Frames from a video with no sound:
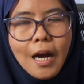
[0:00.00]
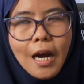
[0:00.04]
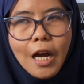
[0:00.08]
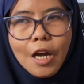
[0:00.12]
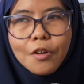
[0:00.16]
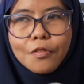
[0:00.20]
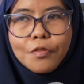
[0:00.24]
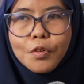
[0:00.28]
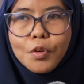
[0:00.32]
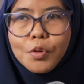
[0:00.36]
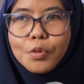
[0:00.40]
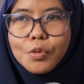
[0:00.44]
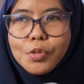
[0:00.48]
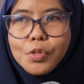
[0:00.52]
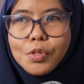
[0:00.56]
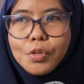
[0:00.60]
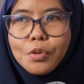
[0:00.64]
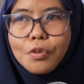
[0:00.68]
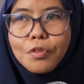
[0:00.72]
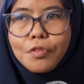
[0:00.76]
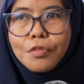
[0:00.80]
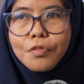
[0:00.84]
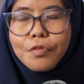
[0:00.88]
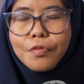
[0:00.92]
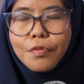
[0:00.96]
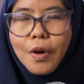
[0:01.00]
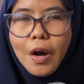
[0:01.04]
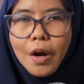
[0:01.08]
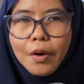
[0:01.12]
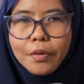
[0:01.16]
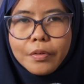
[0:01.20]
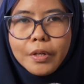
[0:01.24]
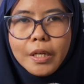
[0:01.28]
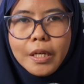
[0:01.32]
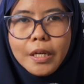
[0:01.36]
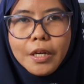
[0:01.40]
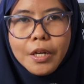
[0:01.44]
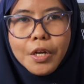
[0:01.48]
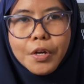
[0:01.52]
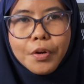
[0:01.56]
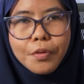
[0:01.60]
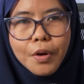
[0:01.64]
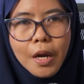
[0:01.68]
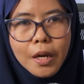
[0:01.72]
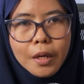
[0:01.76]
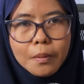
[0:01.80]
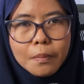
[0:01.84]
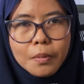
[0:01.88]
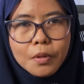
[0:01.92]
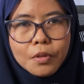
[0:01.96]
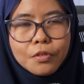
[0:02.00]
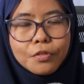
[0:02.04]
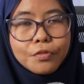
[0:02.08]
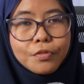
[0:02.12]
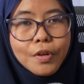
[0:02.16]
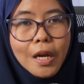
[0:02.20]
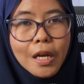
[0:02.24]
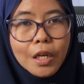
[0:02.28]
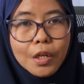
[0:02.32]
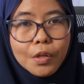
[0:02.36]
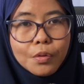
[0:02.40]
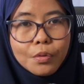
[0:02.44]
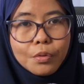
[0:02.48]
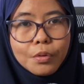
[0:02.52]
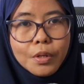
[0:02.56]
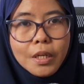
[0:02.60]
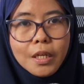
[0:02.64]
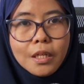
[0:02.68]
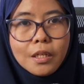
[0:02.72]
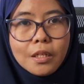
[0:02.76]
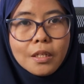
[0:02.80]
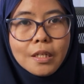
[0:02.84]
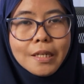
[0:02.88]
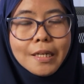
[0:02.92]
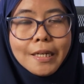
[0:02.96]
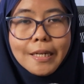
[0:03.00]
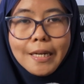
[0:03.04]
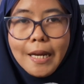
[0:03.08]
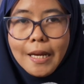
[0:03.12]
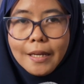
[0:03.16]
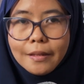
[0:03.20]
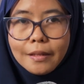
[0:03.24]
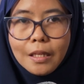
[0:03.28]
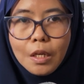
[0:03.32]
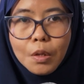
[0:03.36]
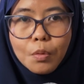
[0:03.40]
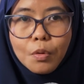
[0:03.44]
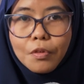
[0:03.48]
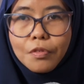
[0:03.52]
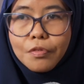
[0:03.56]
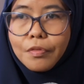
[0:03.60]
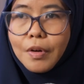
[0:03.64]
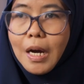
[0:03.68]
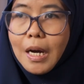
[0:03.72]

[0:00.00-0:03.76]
I've also found incredible value in connecting with